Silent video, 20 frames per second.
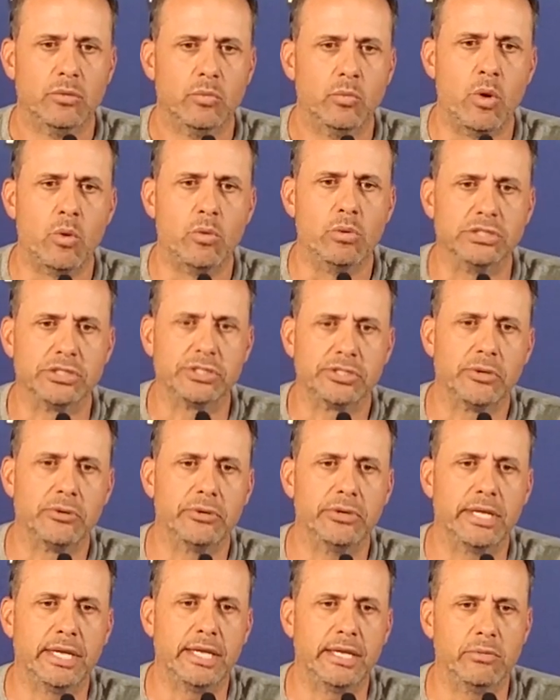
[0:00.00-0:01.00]
What was so
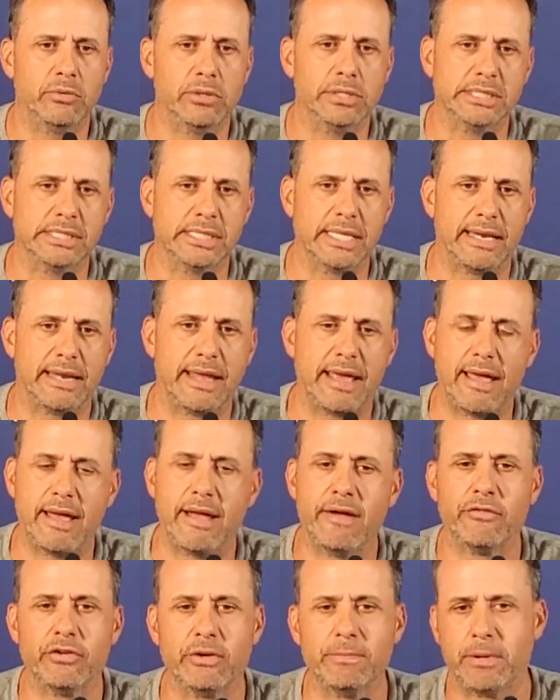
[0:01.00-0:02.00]
neat was that
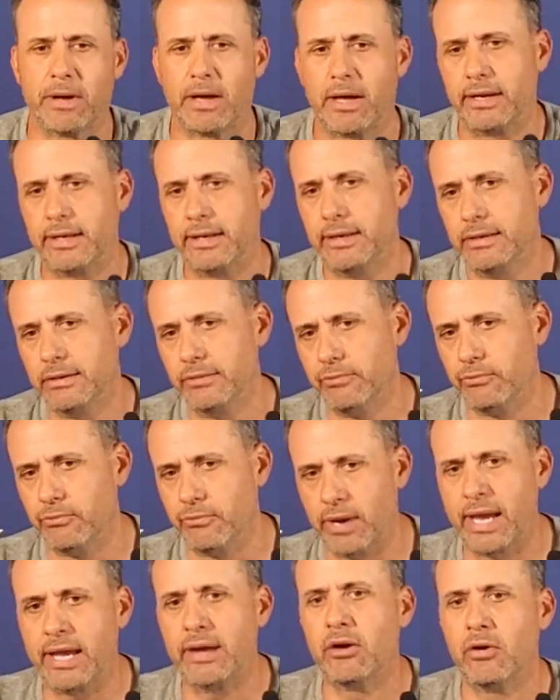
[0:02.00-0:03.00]
everybody
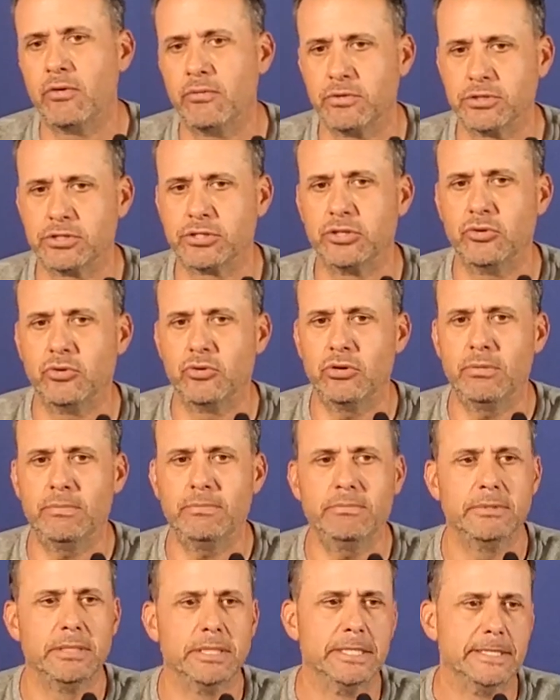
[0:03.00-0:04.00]
ran over to
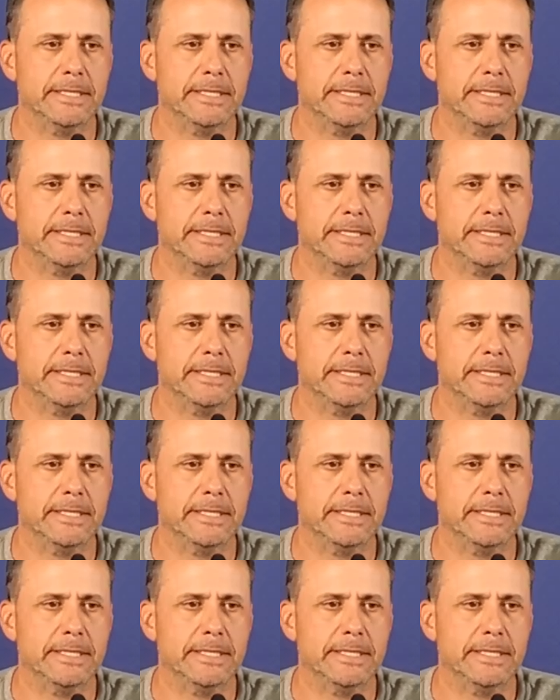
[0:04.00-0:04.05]
him,